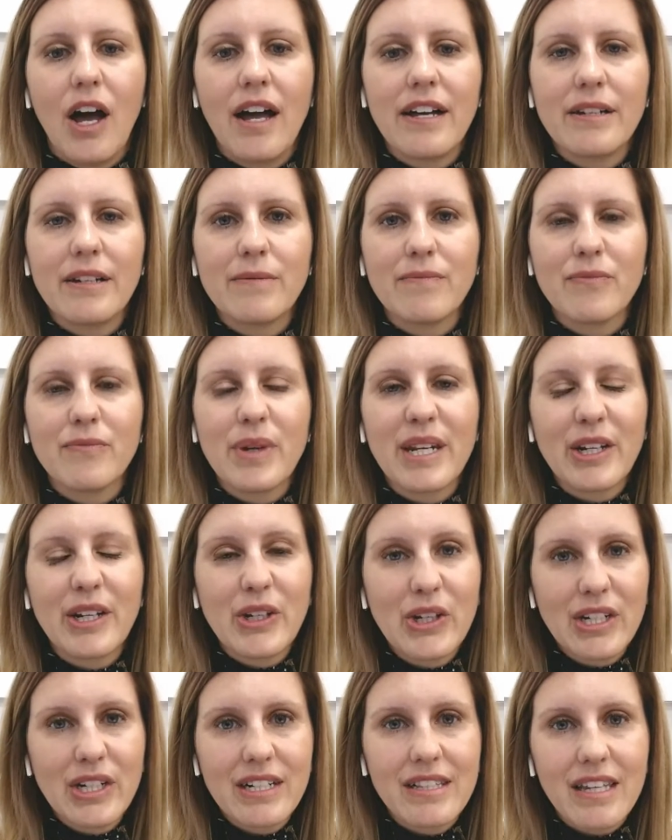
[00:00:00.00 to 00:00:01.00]
And a
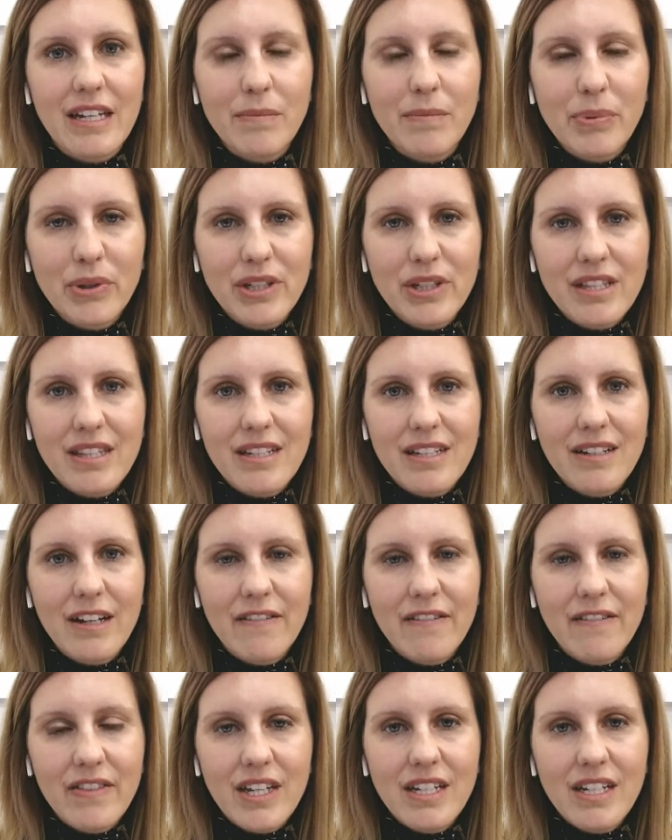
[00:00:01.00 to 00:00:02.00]
good example
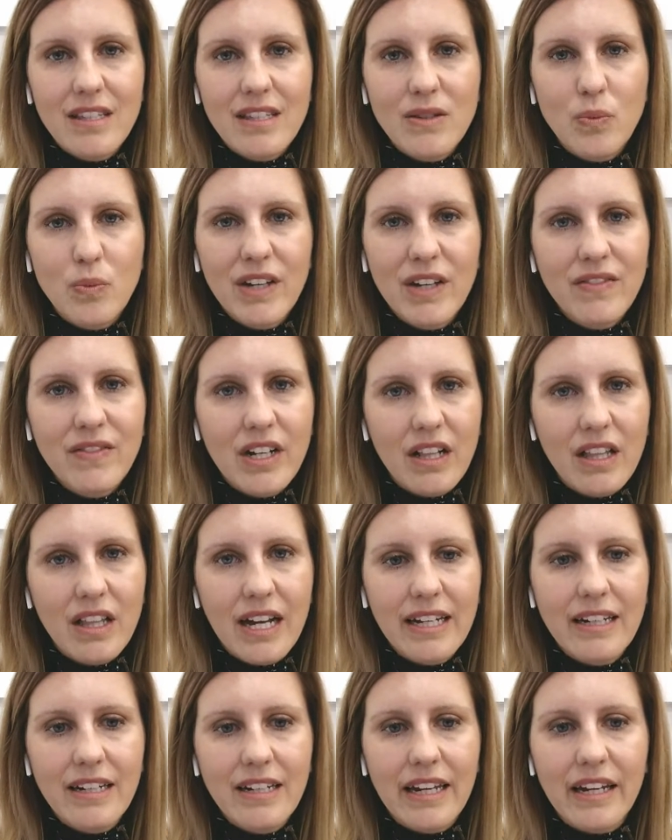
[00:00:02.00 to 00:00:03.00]
of this is we have a
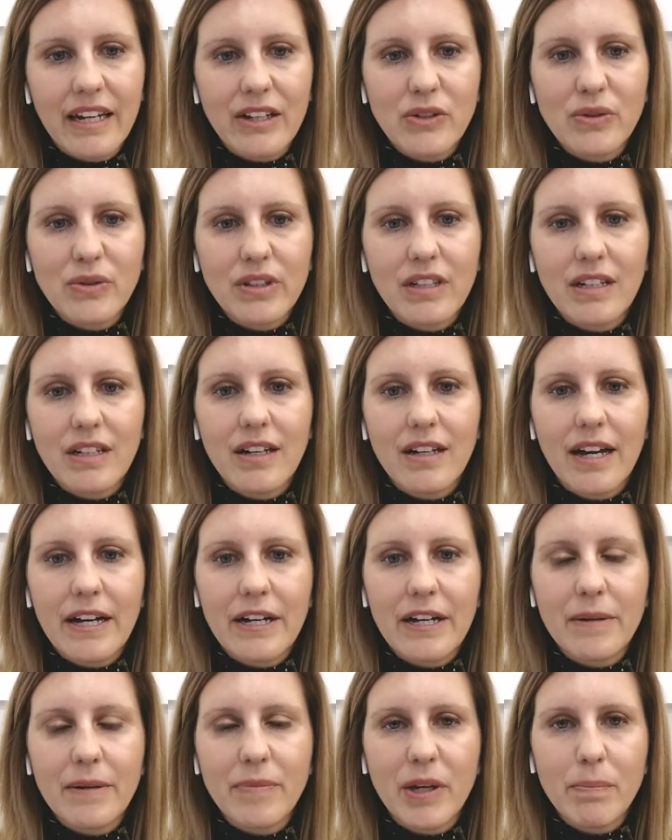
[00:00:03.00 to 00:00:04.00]
client annually
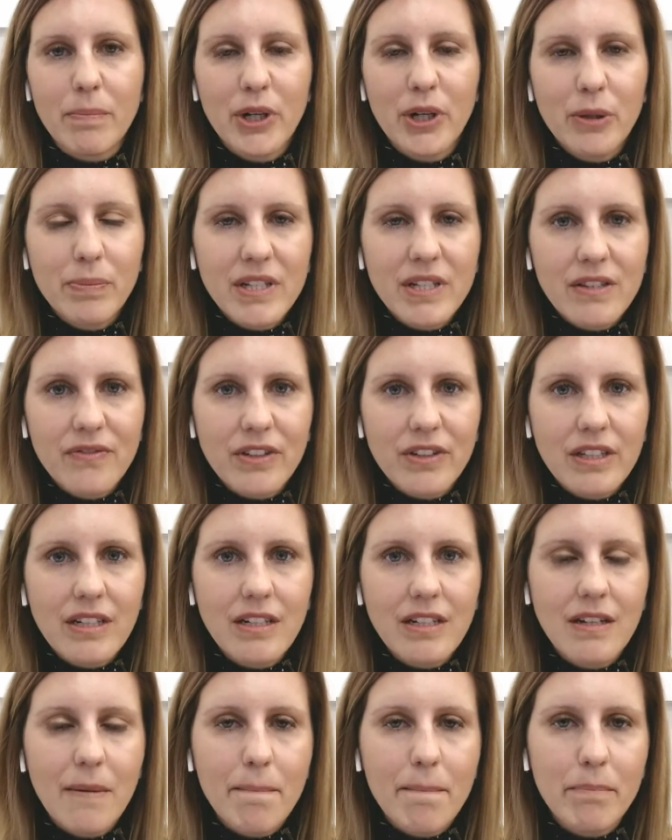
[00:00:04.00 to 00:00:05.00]
that
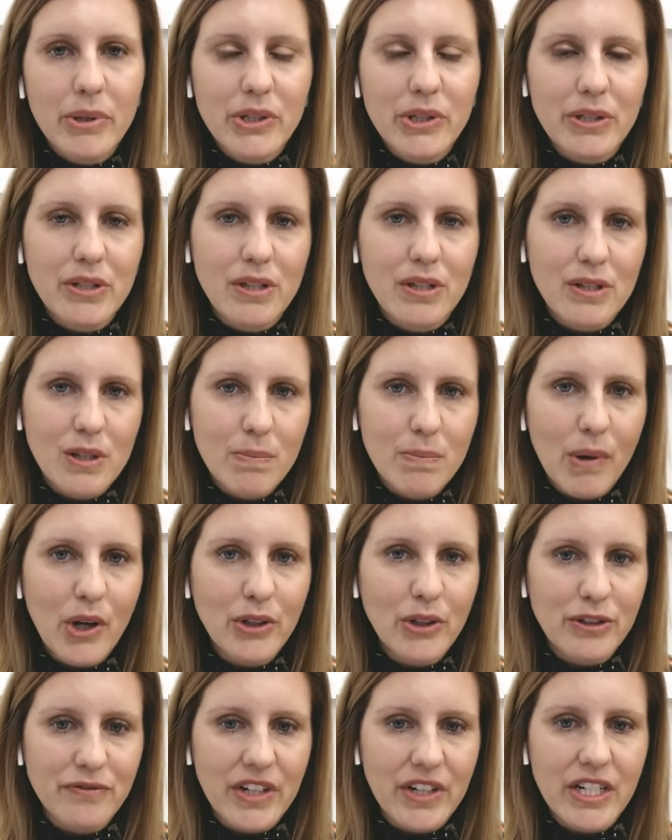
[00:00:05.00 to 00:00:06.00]
purposefully books
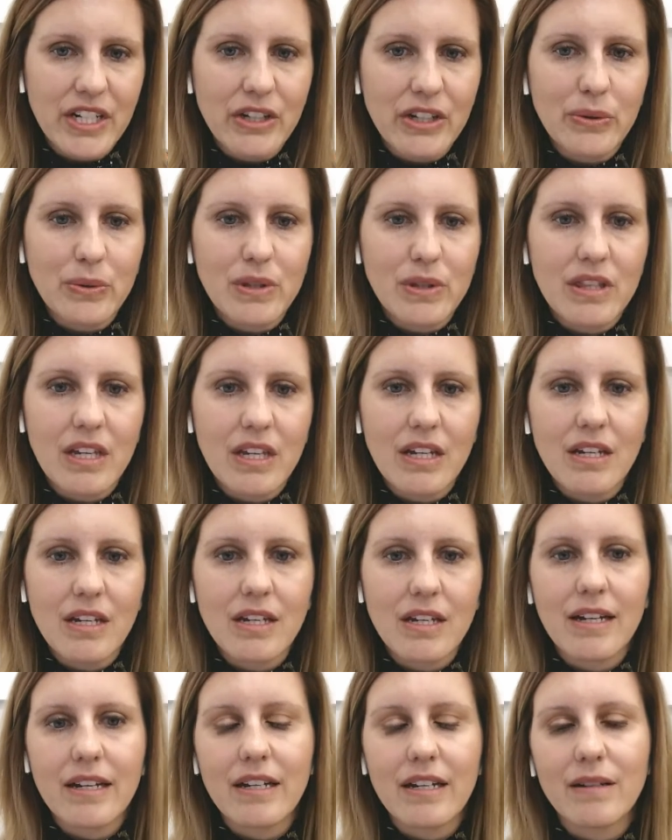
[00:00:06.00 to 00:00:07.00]
smaller venues. Think
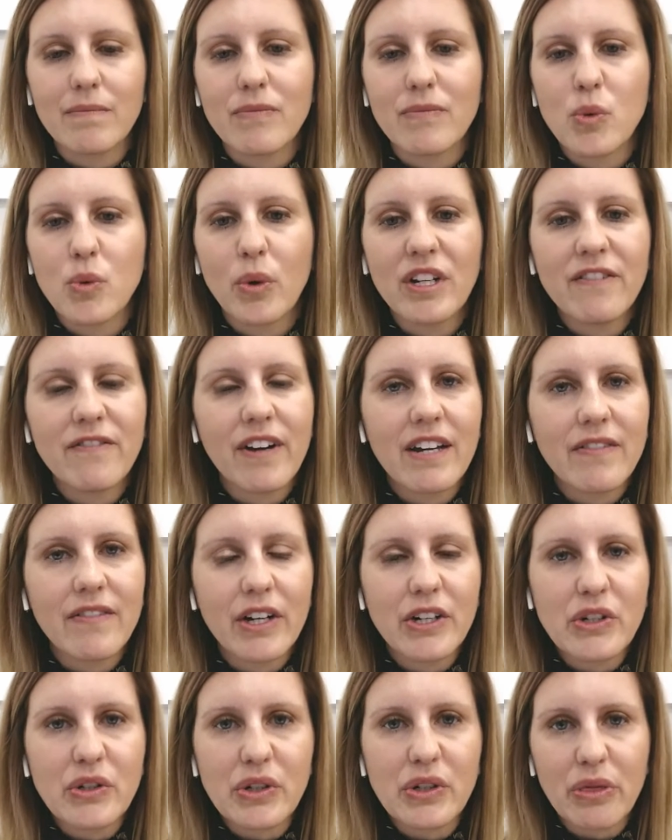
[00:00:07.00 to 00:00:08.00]

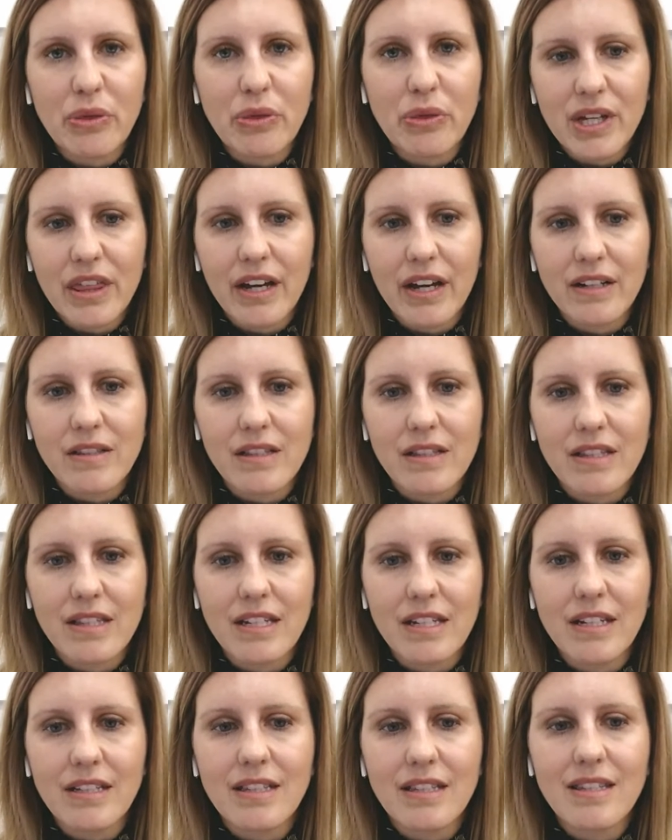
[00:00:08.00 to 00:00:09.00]
2,500, 3,000
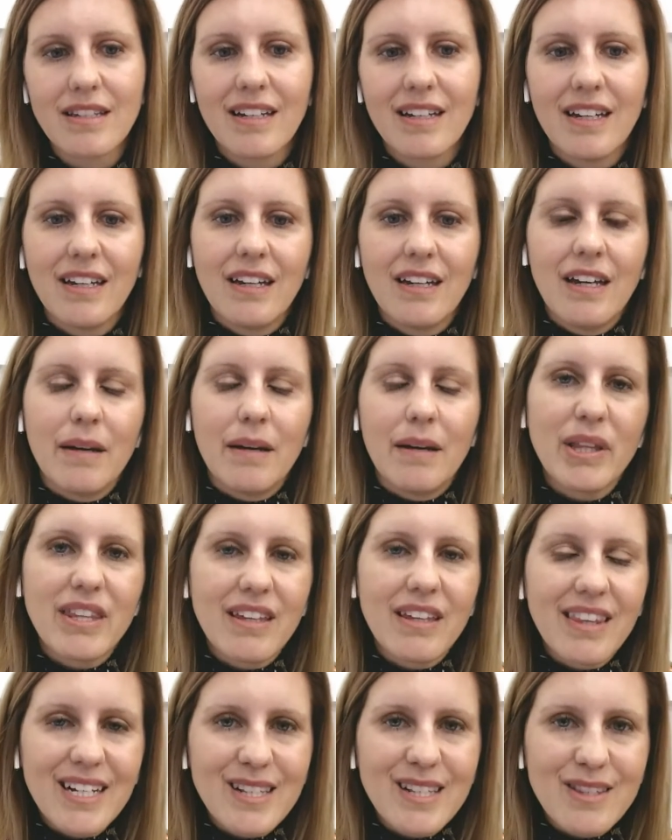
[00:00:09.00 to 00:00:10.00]
seats, but
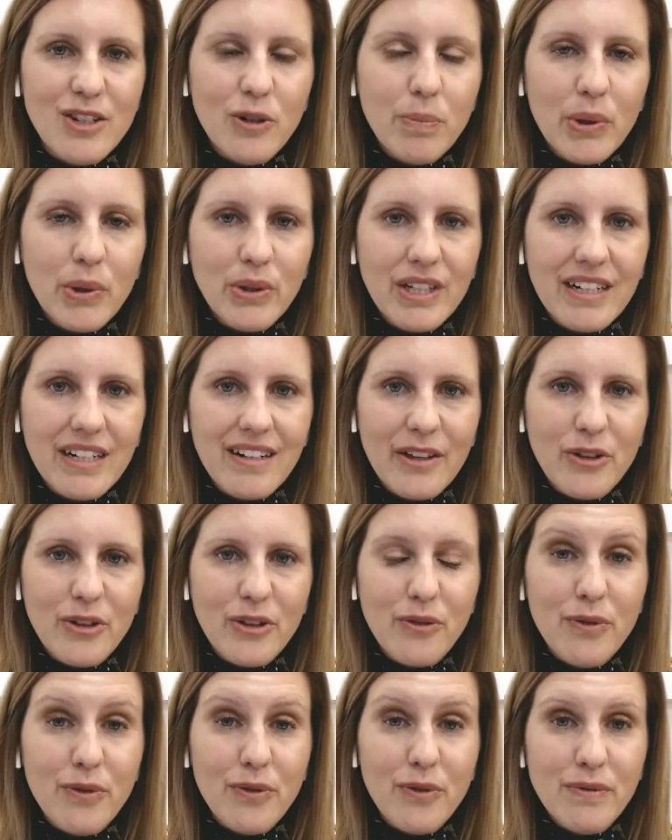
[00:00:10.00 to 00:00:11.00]
then they still pull in
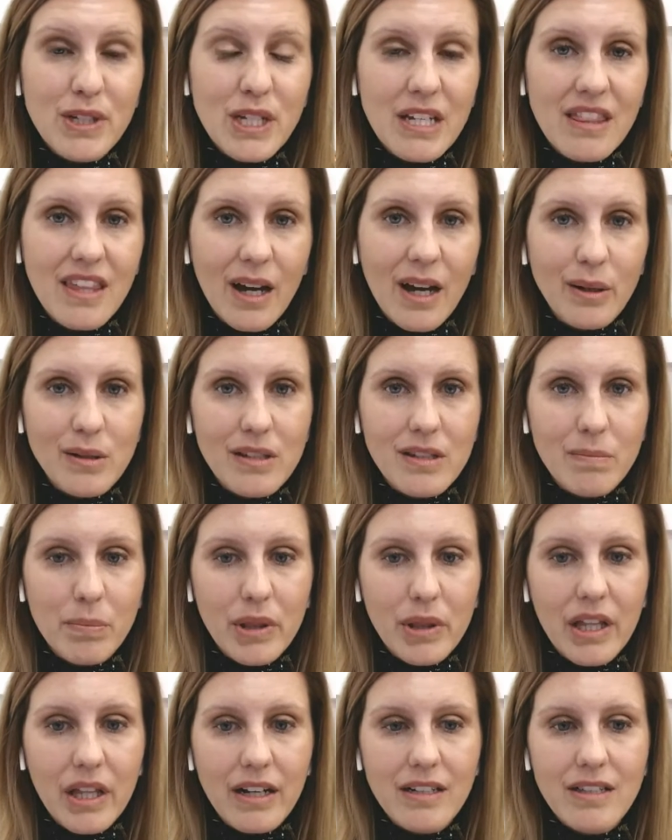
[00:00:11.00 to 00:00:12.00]
another 15,000
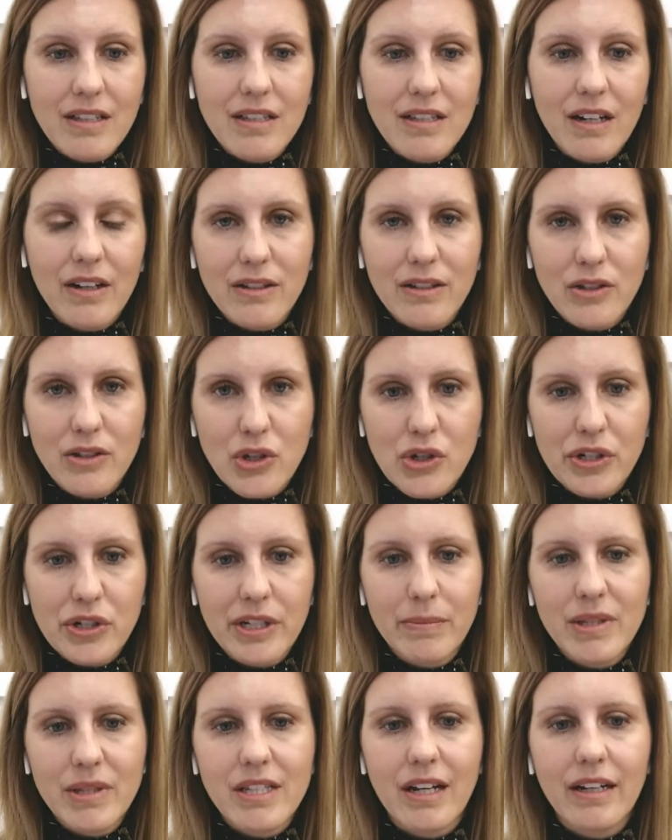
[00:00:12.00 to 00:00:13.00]
plus on the
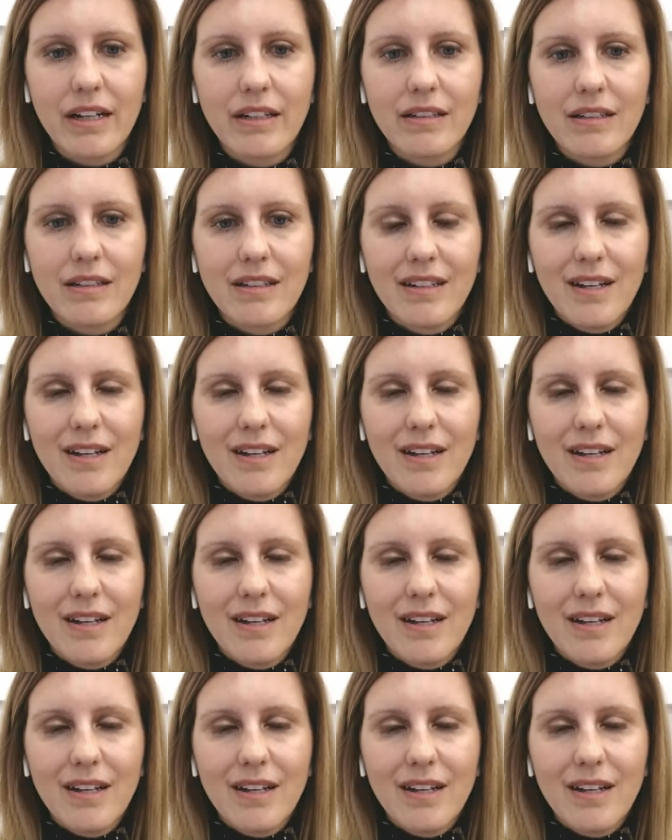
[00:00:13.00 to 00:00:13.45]
stream side.